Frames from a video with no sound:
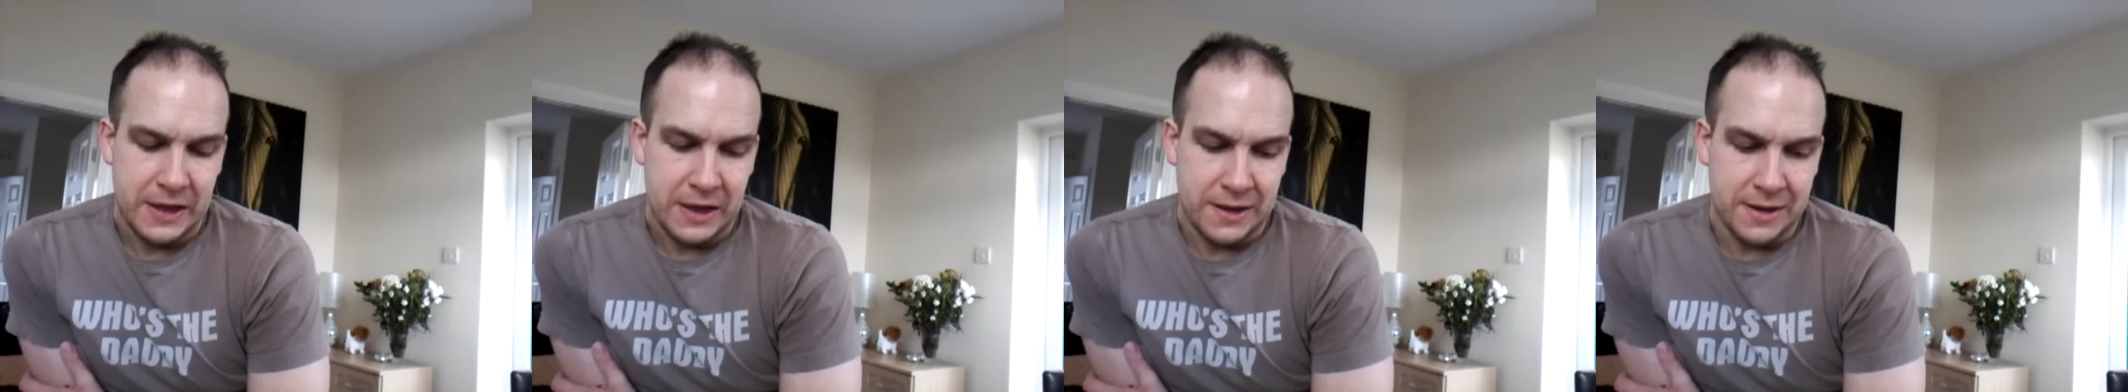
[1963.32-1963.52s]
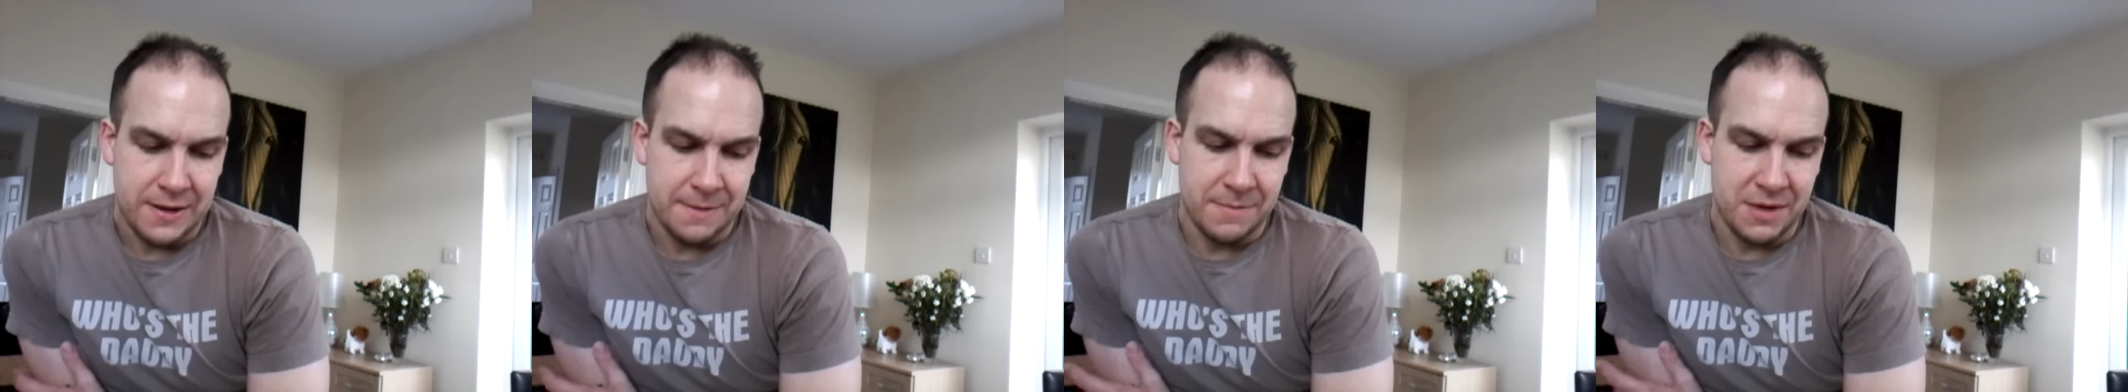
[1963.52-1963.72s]

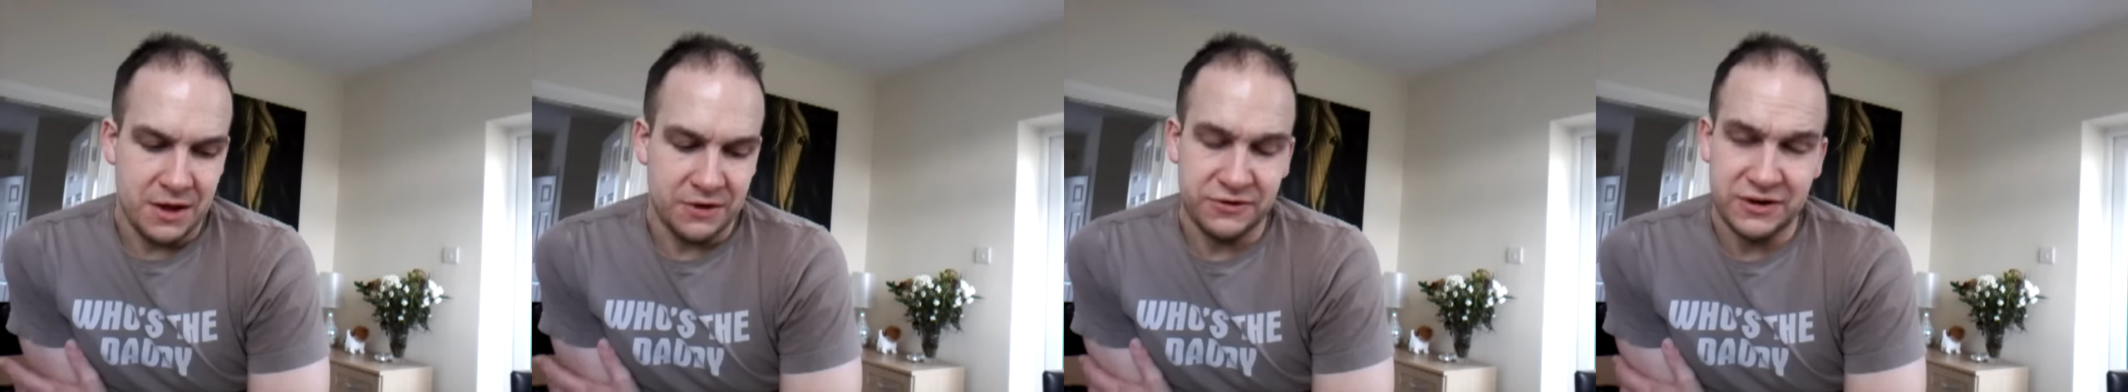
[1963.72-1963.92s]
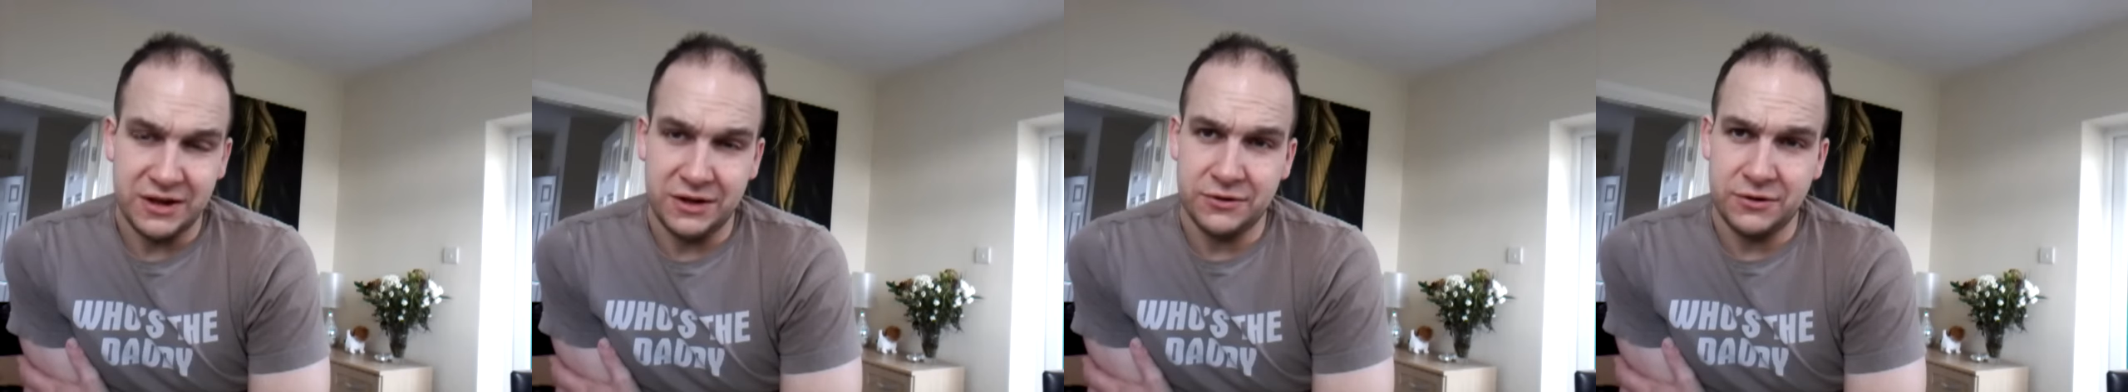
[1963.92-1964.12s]
I
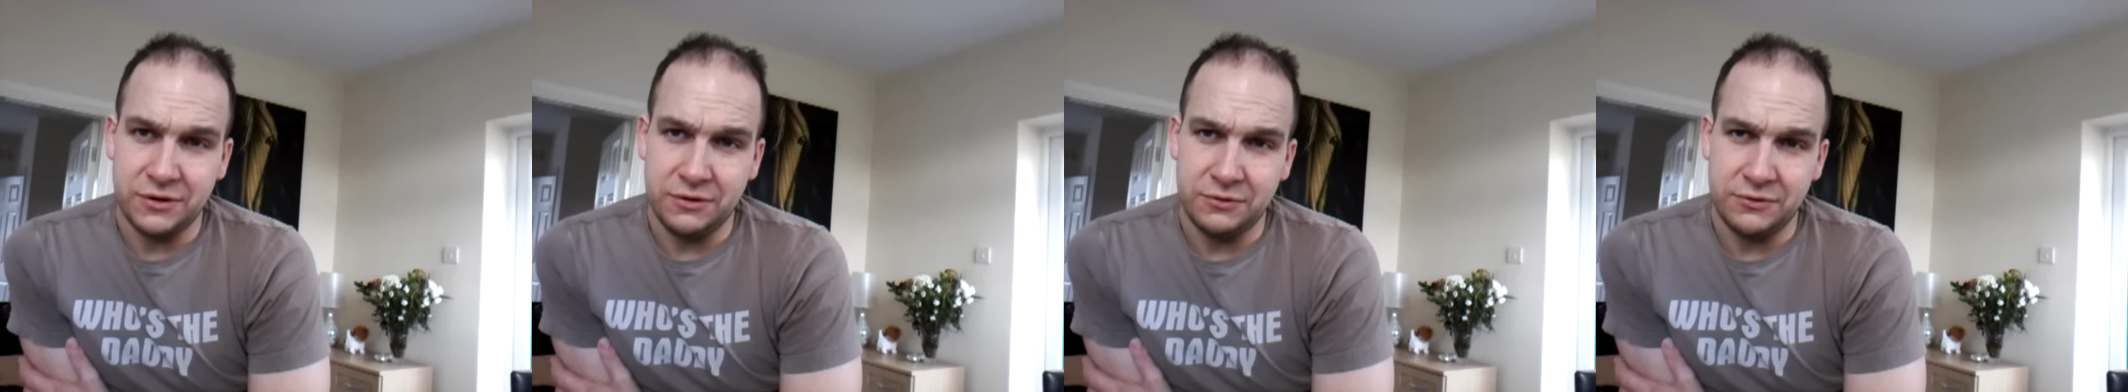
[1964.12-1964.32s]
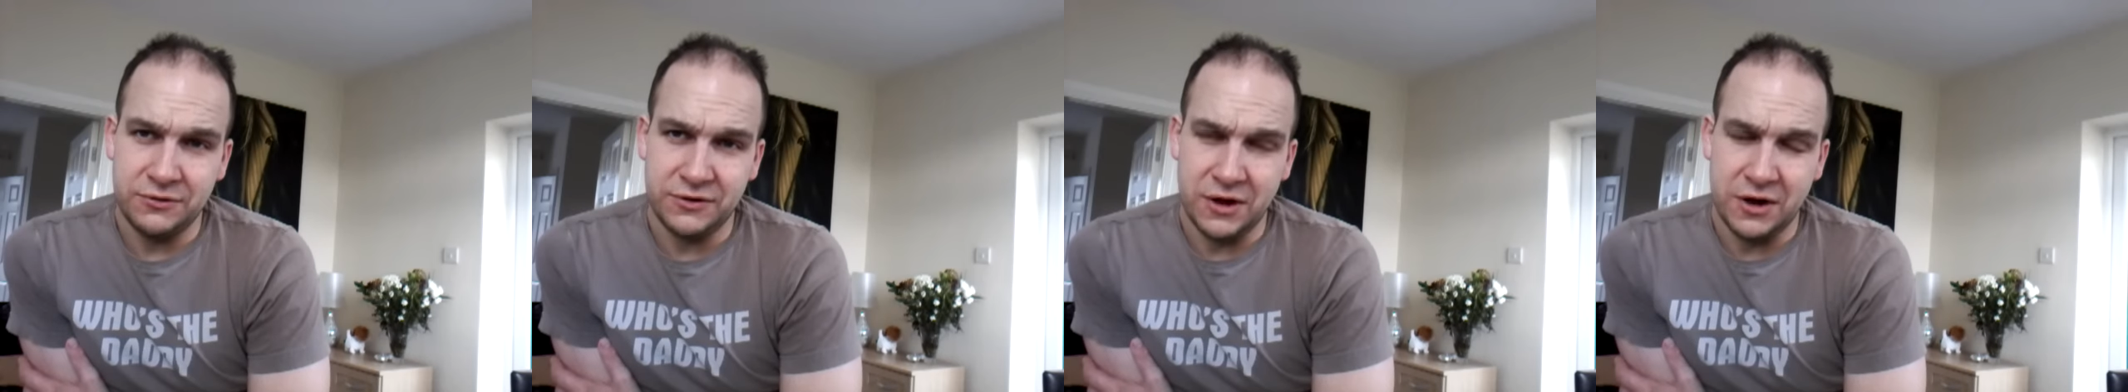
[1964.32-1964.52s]
shall
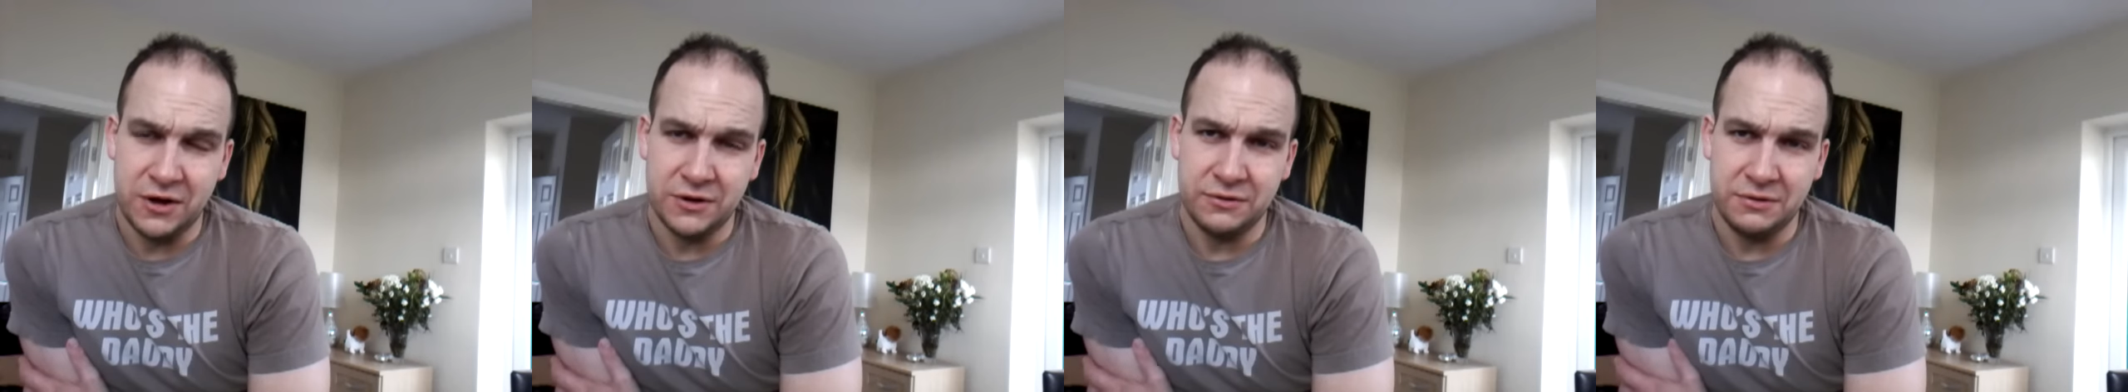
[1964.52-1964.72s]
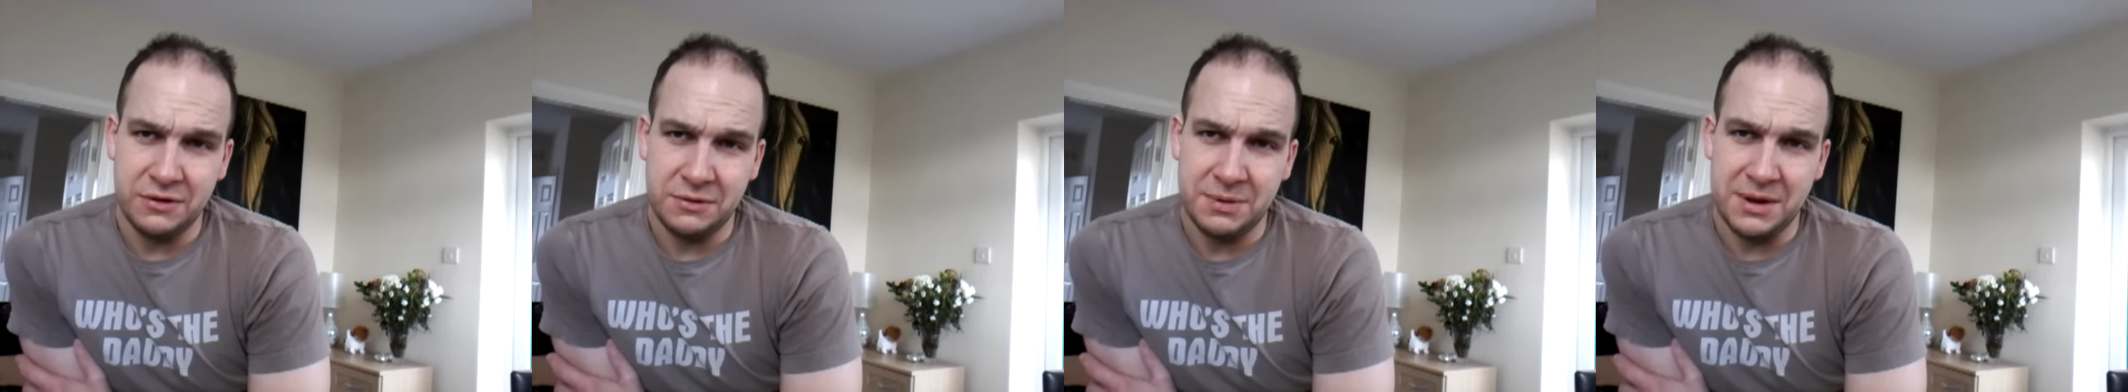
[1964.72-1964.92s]
start doing